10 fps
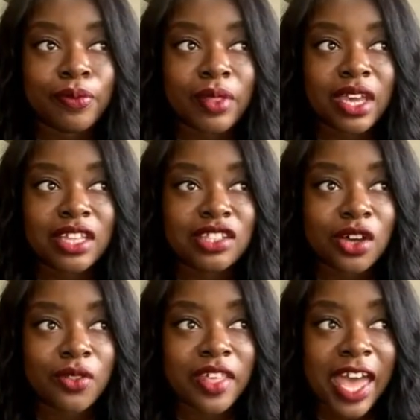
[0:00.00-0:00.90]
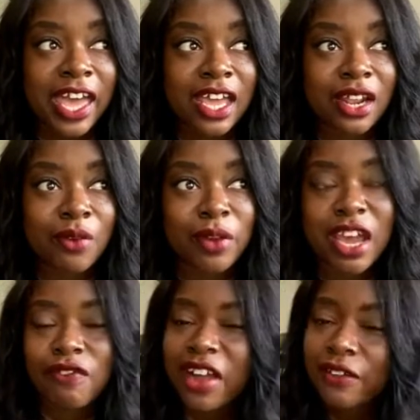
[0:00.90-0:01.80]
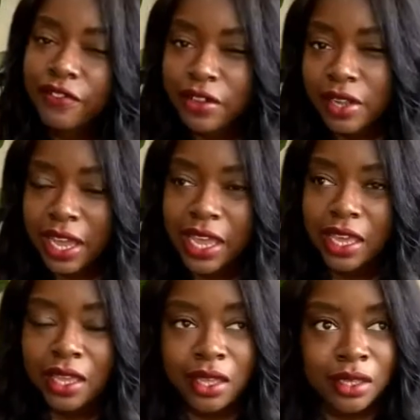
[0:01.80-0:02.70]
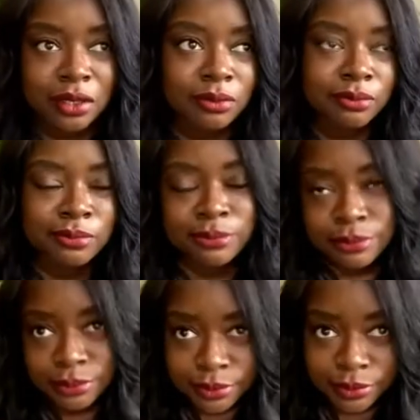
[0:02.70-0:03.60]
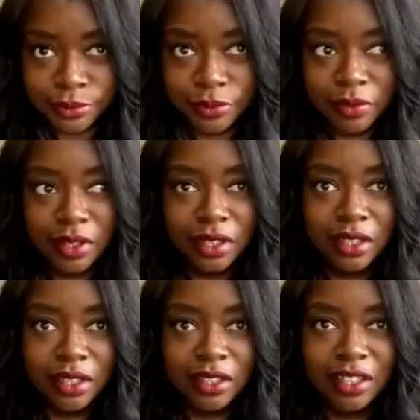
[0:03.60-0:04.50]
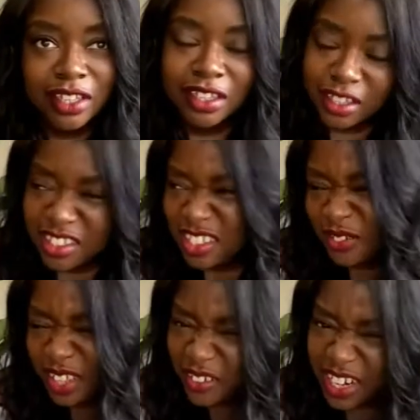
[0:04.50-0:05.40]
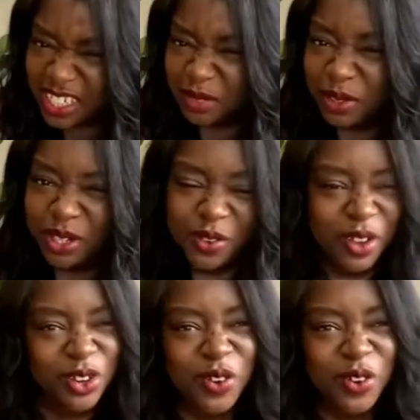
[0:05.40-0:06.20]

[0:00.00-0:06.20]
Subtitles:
and so that whenever I feel like, mm, is this really what I should be doing?